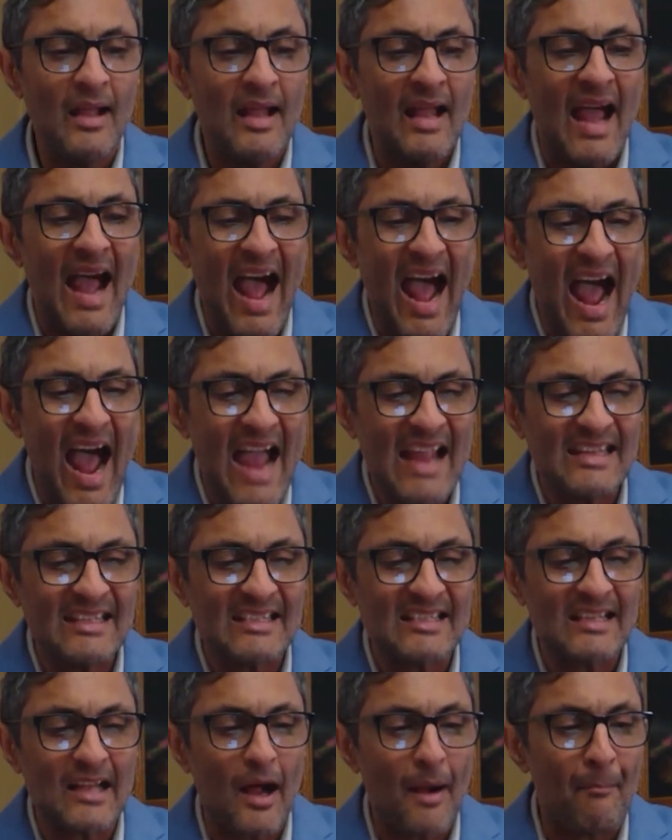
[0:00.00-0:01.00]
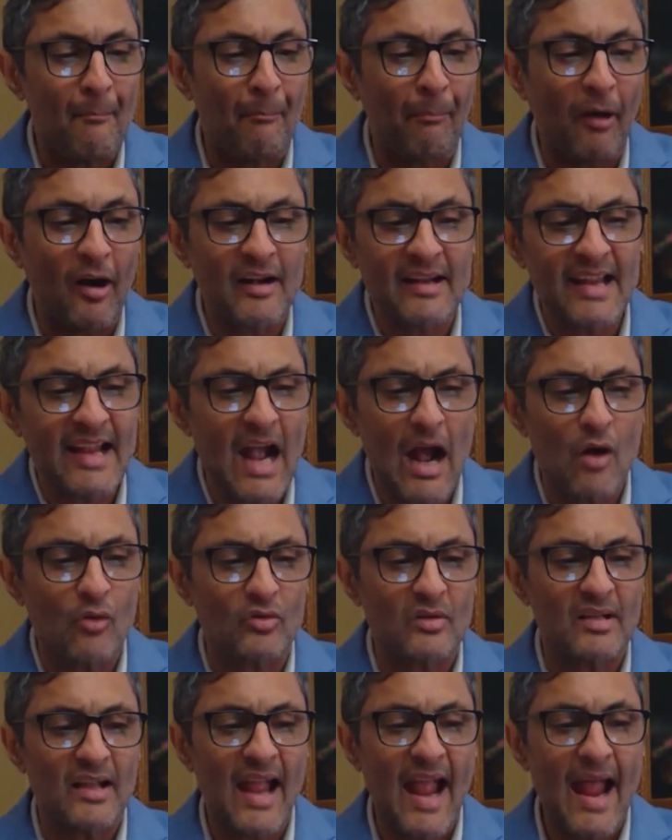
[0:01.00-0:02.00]
ICE are burning out
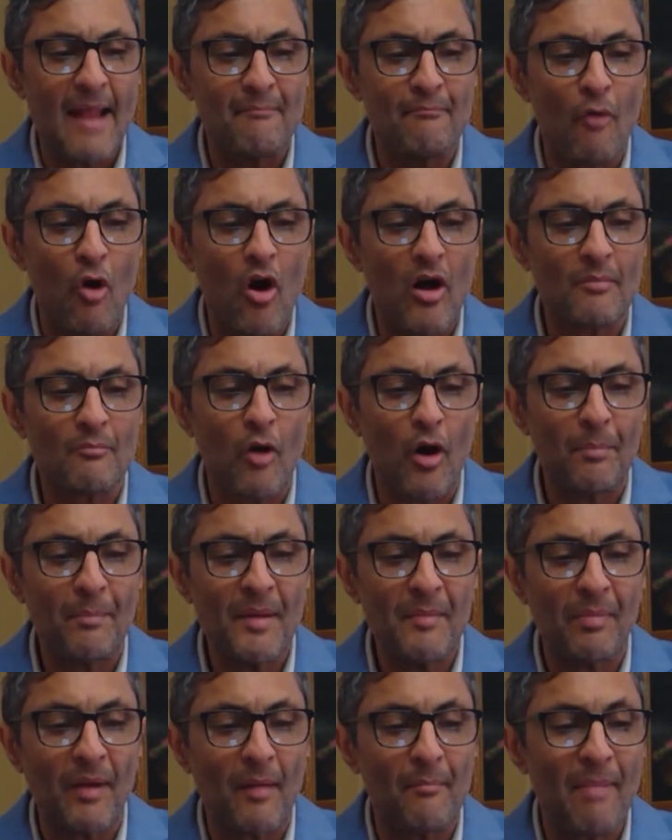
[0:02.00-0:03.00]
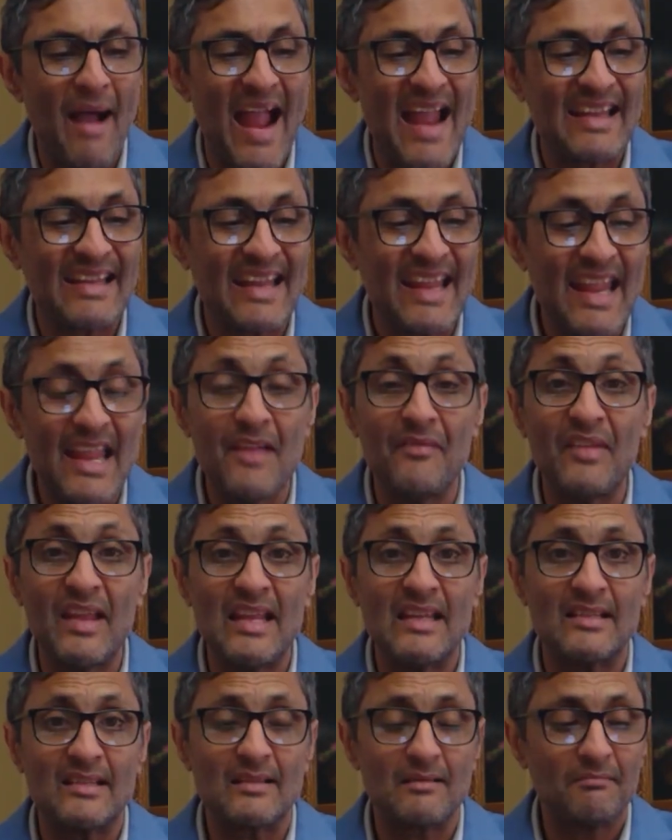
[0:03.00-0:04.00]
and more people are buying
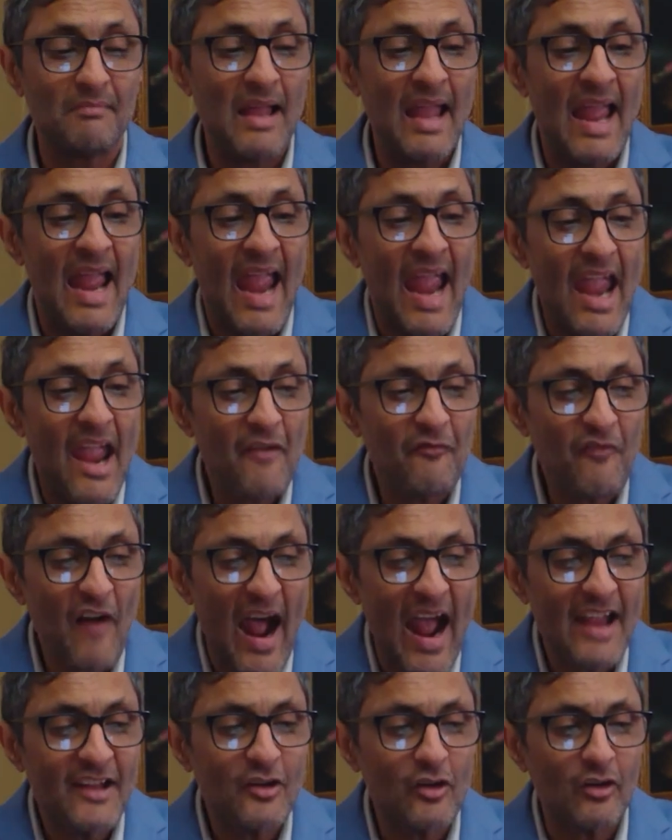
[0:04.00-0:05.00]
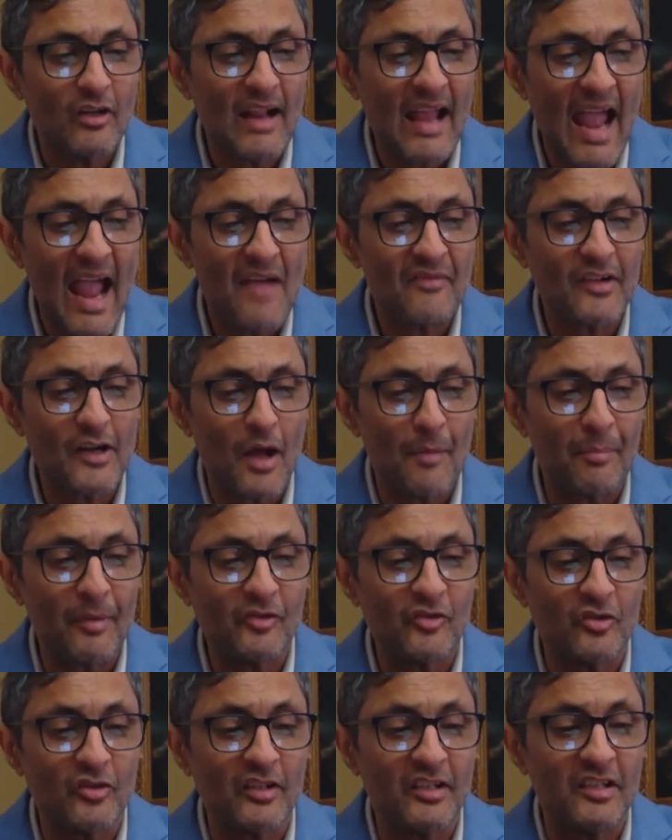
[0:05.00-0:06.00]
EVs. If I could have an
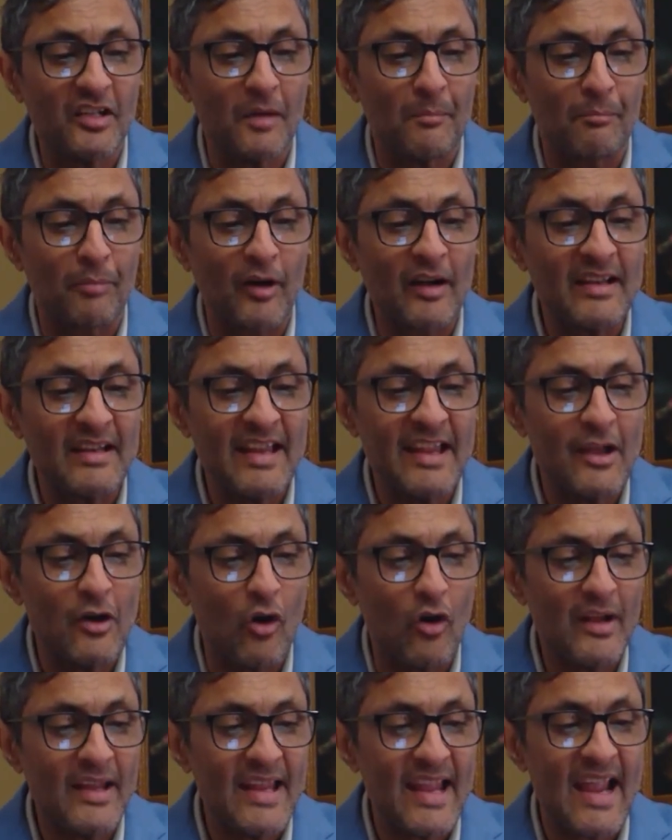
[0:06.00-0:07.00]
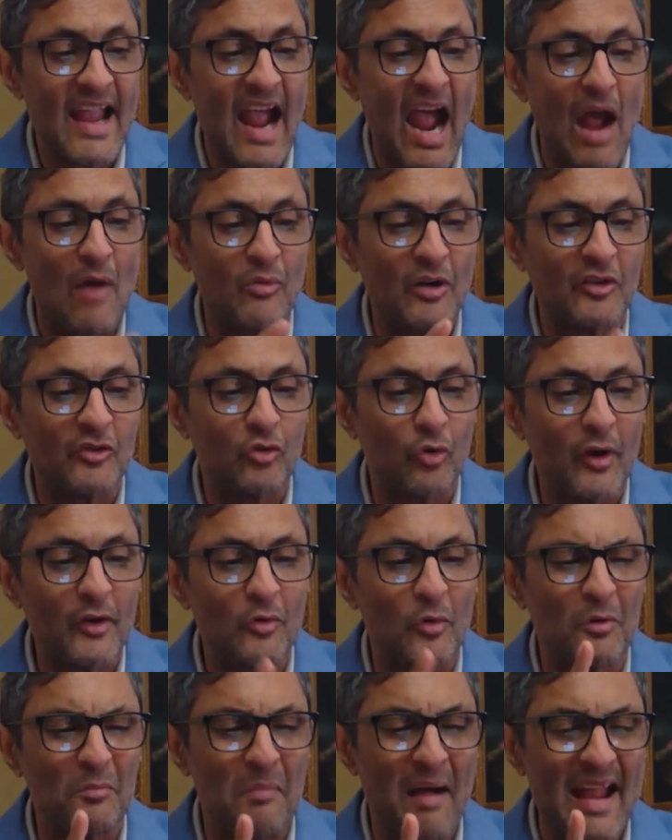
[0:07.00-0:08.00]
opportunity to bring NIO here, I would do it
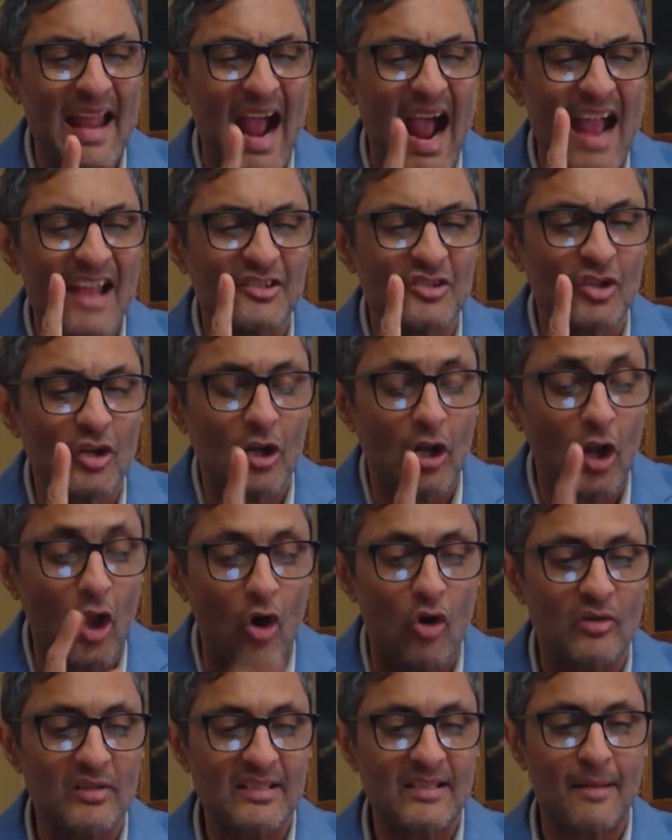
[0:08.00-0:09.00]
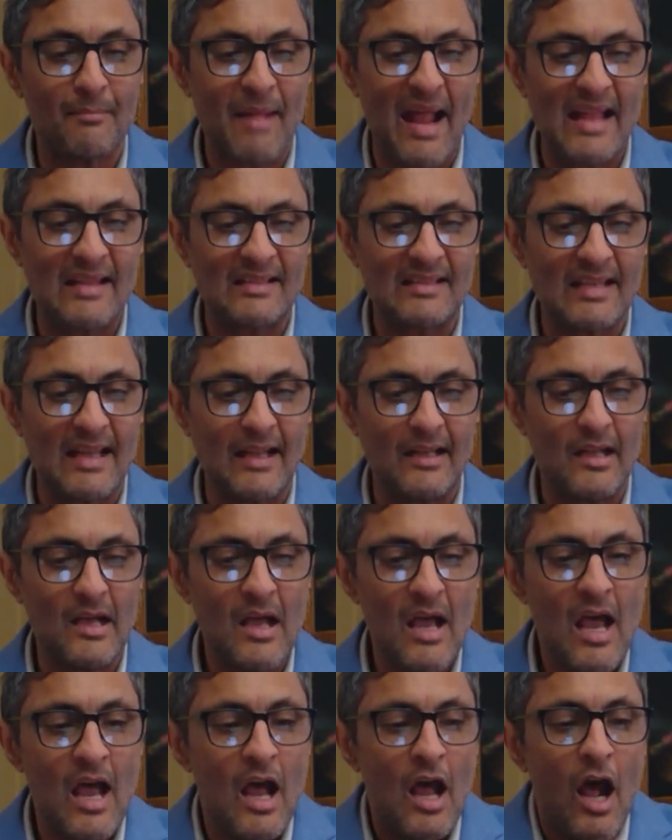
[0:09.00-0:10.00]
with my eyes closed, the man said.
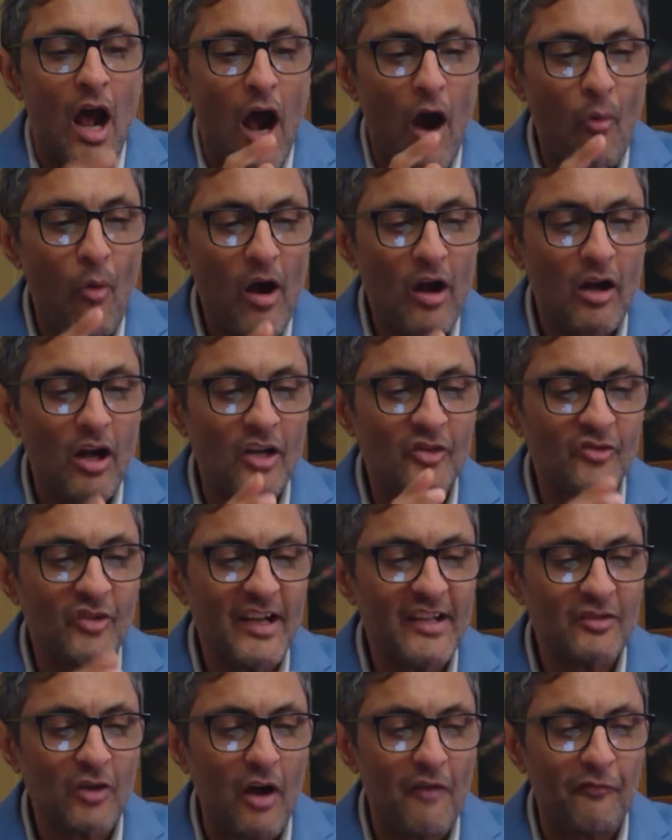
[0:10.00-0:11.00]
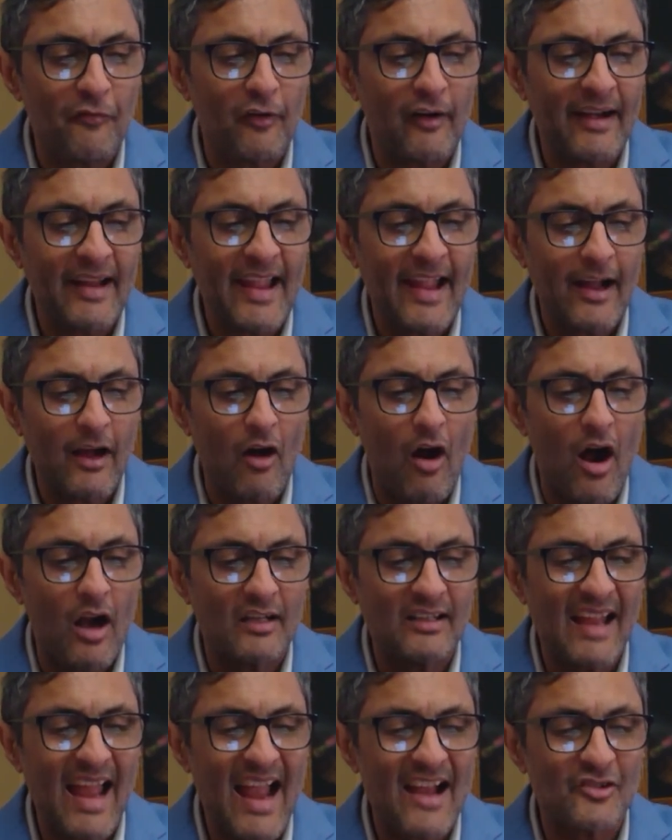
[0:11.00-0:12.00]
Our country is offering a car
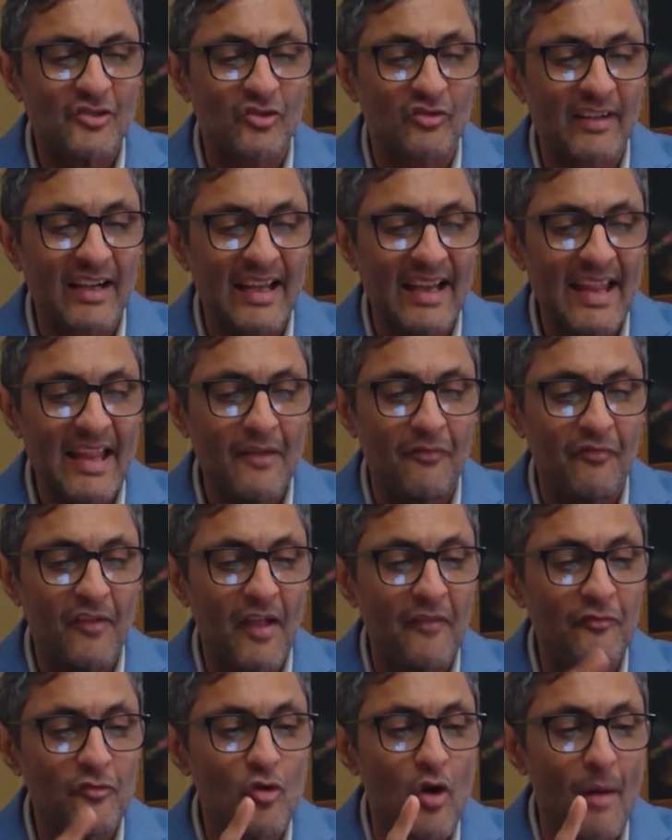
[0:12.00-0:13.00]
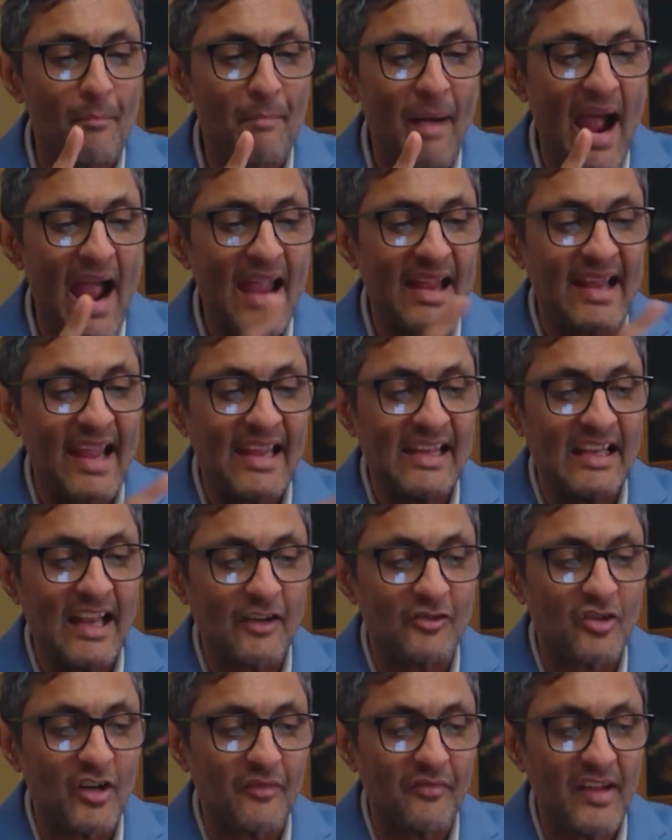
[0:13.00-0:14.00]
tax relief if you are buying an
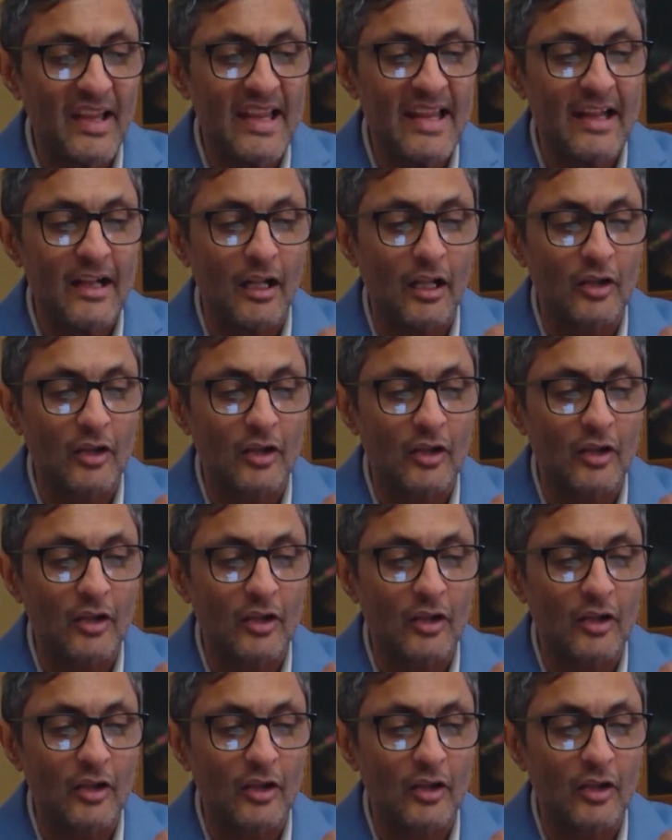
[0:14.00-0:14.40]
electric vehicle.